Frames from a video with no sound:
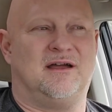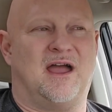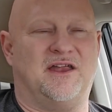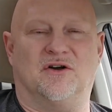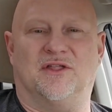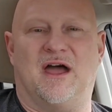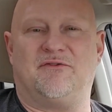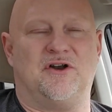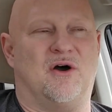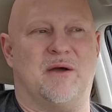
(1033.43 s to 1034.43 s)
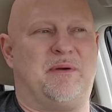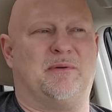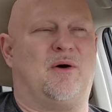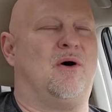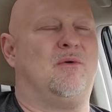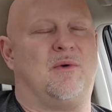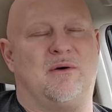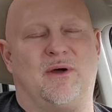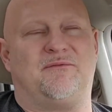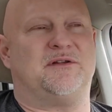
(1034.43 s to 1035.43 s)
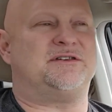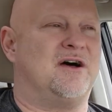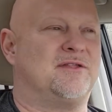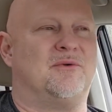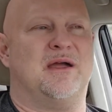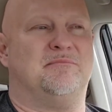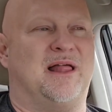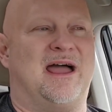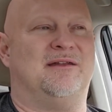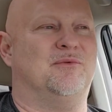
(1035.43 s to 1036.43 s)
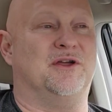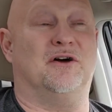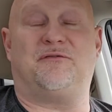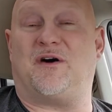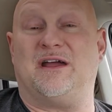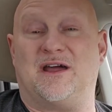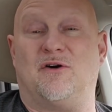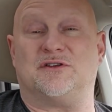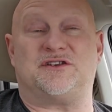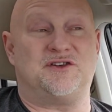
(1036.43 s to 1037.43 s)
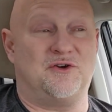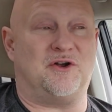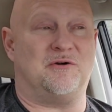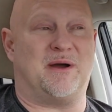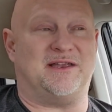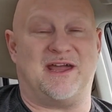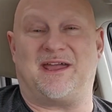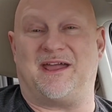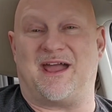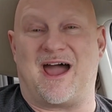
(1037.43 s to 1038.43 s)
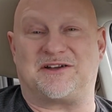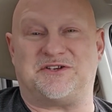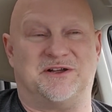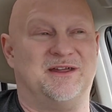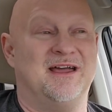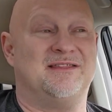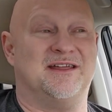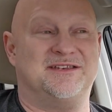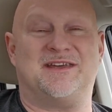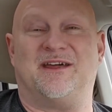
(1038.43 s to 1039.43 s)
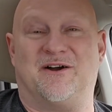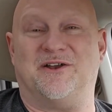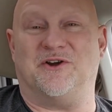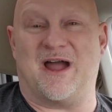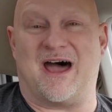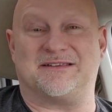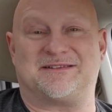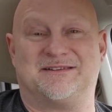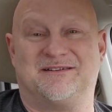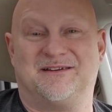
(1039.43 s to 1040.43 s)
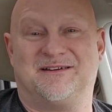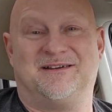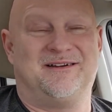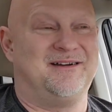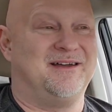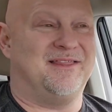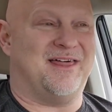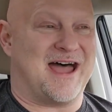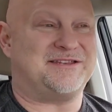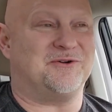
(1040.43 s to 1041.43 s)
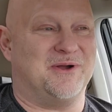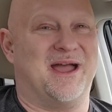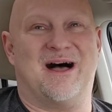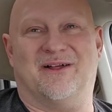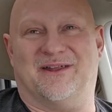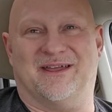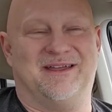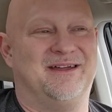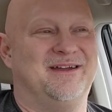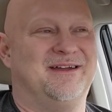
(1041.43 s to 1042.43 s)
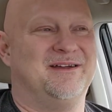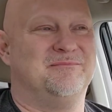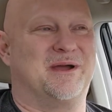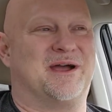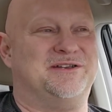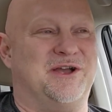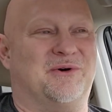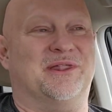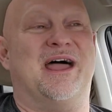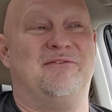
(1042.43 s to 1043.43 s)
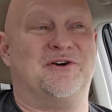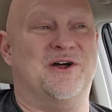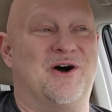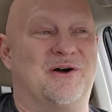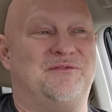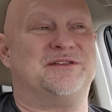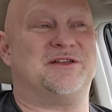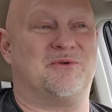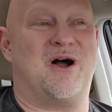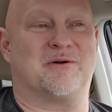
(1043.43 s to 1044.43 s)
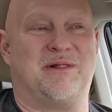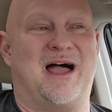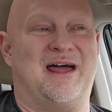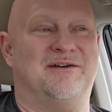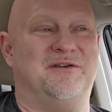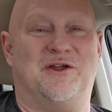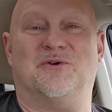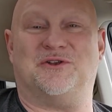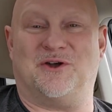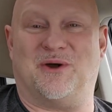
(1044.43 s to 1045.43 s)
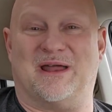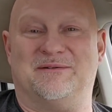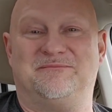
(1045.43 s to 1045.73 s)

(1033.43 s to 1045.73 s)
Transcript: And you'll never know. And people, oh, well, what if it's not the right plan? Well, you'll find out sooner by taking action than sitting on your ass. That's a reality. Because you'll never know if it's the wrong plan if you don't do it.